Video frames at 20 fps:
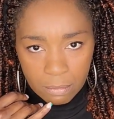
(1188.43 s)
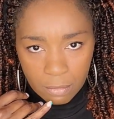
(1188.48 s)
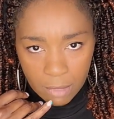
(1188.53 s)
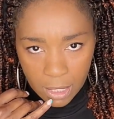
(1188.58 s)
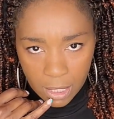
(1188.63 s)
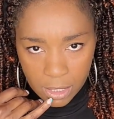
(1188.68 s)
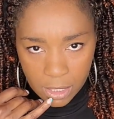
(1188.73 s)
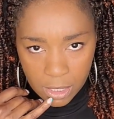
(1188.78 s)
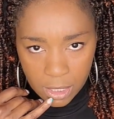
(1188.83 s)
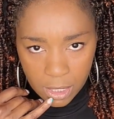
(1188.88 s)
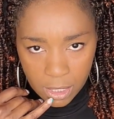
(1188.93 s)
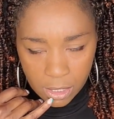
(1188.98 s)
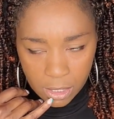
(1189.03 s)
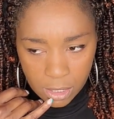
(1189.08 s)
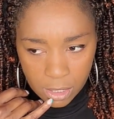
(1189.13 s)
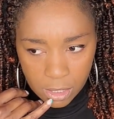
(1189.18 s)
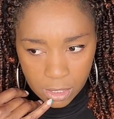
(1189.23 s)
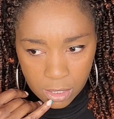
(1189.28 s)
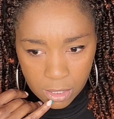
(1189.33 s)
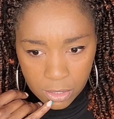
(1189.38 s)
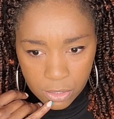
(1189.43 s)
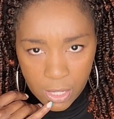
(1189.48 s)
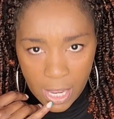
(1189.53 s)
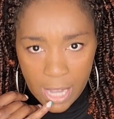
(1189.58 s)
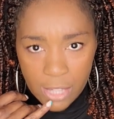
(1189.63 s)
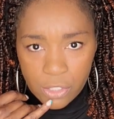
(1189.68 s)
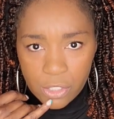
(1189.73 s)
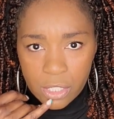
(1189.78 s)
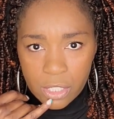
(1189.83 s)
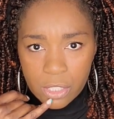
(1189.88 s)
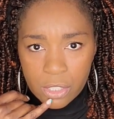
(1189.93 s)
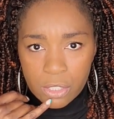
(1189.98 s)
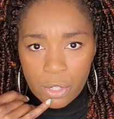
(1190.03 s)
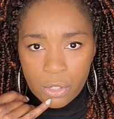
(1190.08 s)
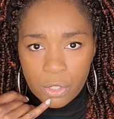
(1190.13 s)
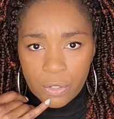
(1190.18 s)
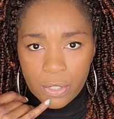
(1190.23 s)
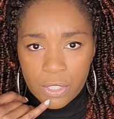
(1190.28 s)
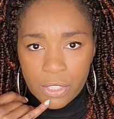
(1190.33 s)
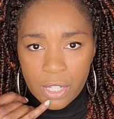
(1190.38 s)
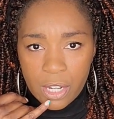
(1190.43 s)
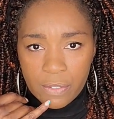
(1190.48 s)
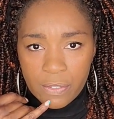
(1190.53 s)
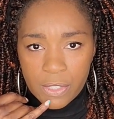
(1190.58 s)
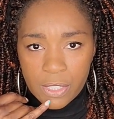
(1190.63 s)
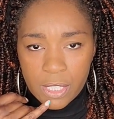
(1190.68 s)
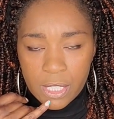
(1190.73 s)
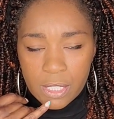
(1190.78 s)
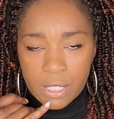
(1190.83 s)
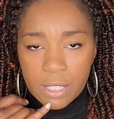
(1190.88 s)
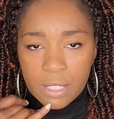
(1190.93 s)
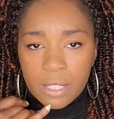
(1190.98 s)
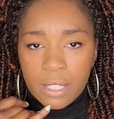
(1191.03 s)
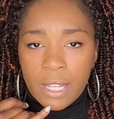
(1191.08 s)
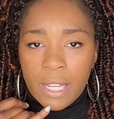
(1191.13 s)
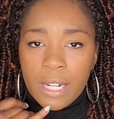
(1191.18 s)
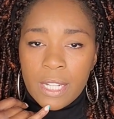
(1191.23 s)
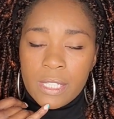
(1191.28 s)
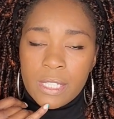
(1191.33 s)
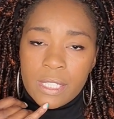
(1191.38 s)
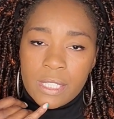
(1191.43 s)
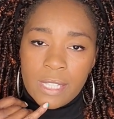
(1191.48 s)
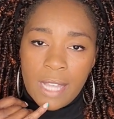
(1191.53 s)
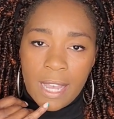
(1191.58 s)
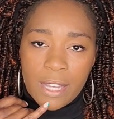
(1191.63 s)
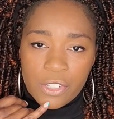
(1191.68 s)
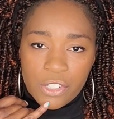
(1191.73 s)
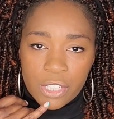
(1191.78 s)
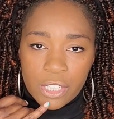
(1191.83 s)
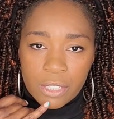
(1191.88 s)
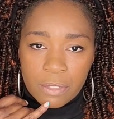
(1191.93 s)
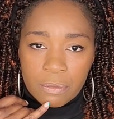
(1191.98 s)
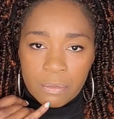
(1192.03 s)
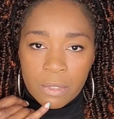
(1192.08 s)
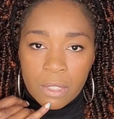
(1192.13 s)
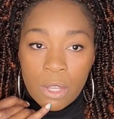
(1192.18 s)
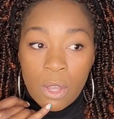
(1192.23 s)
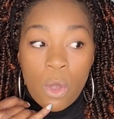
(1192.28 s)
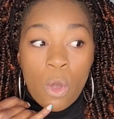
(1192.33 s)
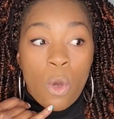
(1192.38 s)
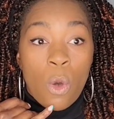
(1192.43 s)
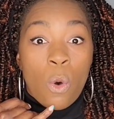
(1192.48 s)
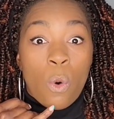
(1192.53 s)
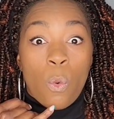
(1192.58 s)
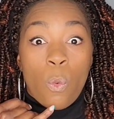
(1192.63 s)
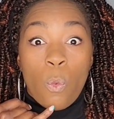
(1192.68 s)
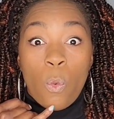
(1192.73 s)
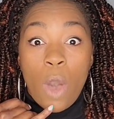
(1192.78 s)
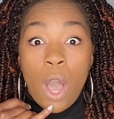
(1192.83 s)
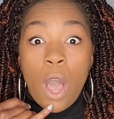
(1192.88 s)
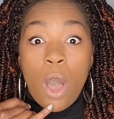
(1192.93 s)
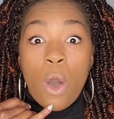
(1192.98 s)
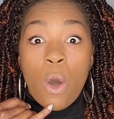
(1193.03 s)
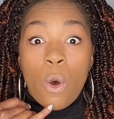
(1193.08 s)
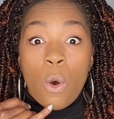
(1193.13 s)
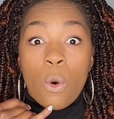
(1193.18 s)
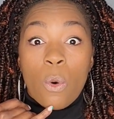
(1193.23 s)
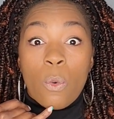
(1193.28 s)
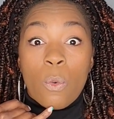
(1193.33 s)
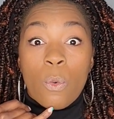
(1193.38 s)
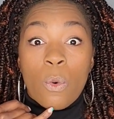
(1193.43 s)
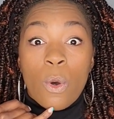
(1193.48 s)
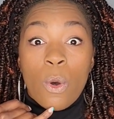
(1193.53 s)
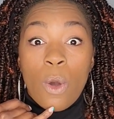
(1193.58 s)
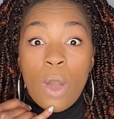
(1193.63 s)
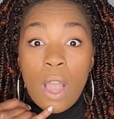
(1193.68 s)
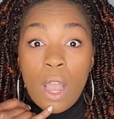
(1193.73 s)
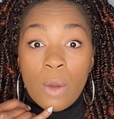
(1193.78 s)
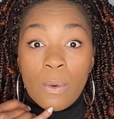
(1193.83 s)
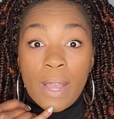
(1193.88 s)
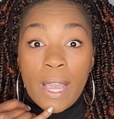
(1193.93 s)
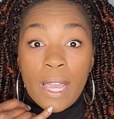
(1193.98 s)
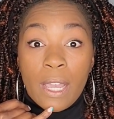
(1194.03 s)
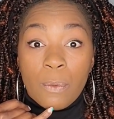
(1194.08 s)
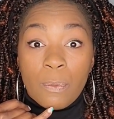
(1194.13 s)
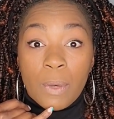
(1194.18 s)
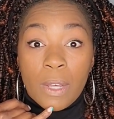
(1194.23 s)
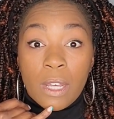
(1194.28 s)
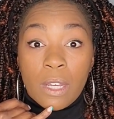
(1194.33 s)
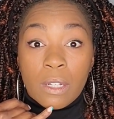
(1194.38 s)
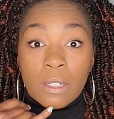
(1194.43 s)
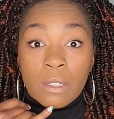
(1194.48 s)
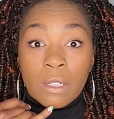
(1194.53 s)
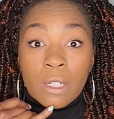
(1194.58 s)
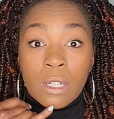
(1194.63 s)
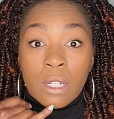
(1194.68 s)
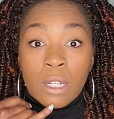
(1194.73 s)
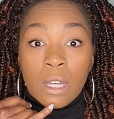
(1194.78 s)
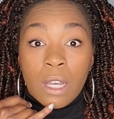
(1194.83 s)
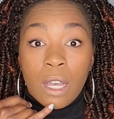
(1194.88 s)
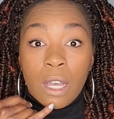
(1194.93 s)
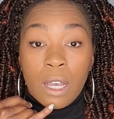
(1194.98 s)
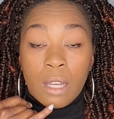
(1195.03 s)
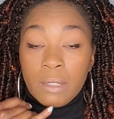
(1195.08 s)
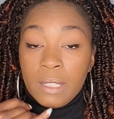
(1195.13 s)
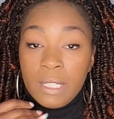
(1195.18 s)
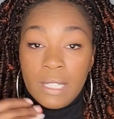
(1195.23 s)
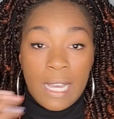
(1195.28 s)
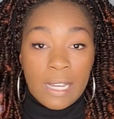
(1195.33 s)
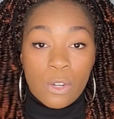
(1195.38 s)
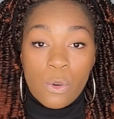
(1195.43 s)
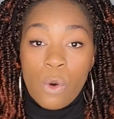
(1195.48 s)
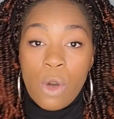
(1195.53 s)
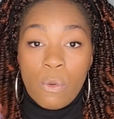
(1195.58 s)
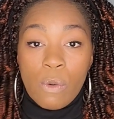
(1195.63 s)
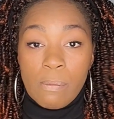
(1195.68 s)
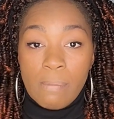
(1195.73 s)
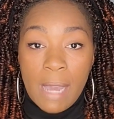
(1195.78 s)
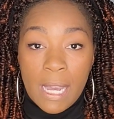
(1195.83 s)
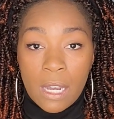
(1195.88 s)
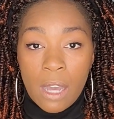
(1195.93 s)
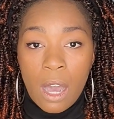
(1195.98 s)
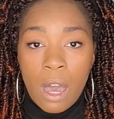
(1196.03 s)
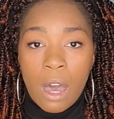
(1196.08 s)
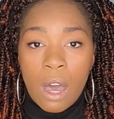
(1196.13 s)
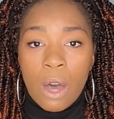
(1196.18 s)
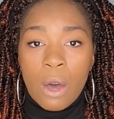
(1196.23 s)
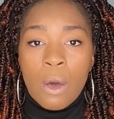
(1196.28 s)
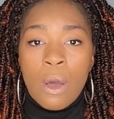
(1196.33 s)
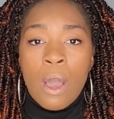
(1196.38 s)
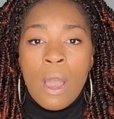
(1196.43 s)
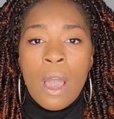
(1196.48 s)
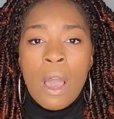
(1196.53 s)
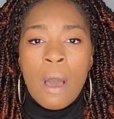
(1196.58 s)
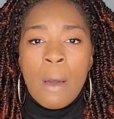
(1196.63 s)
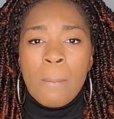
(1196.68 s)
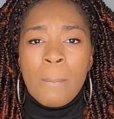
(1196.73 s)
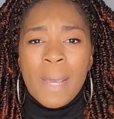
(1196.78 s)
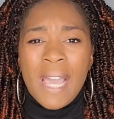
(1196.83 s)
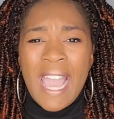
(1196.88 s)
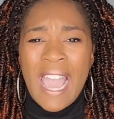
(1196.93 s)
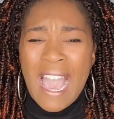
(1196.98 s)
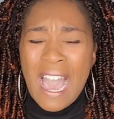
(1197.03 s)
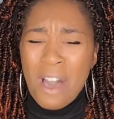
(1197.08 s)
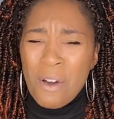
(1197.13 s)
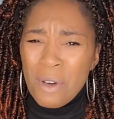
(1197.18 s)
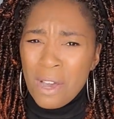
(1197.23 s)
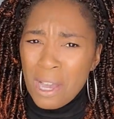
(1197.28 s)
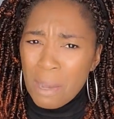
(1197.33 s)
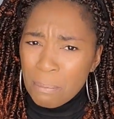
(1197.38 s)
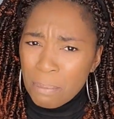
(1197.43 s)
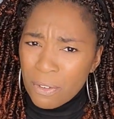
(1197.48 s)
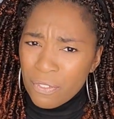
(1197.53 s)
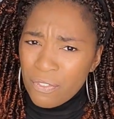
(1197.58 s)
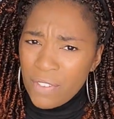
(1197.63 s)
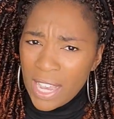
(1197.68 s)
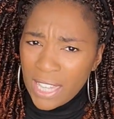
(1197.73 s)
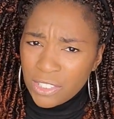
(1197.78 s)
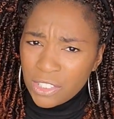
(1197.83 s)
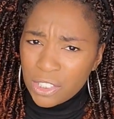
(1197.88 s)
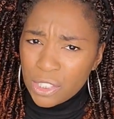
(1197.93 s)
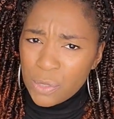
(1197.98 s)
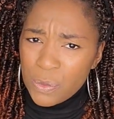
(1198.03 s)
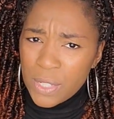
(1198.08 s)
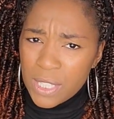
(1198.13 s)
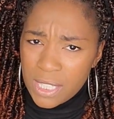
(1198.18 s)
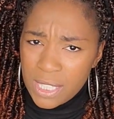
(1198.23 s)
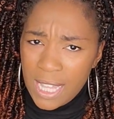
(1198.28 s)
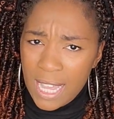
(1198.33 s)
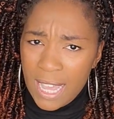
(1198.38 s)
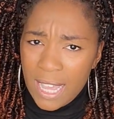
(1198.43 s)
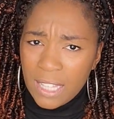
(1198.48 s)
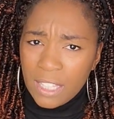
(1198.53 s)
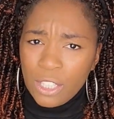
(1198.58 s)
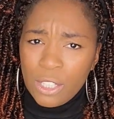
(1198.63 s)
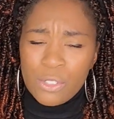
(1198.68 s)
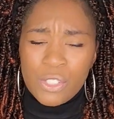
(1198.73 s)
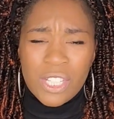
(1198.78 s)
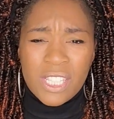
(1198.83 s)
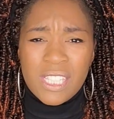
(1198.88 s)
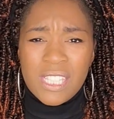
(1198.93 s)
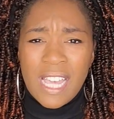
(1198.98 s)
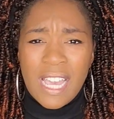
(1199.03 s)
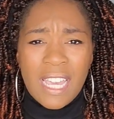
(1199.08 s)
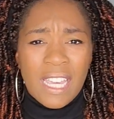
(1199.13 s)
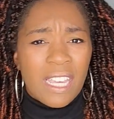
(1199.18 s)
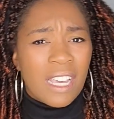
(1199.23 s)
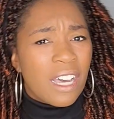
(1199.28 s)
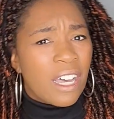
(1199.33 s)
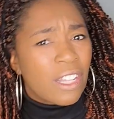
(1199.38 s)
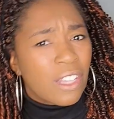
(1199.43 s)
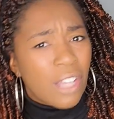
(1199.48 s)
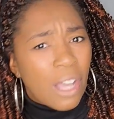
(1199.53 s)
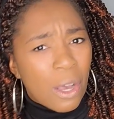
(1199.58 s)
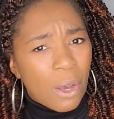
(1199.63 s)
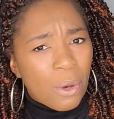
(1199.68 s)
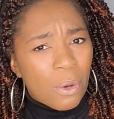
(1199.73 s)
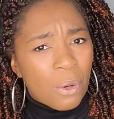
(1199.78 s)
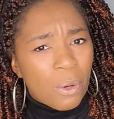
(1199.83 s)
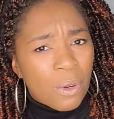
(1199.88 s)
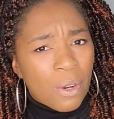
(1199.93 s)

Is this Tasha's notary services? Yeah, this is Tasha. Whoa. All right. Well, they're not going with my call. But how unprofessional is that? You just say hello?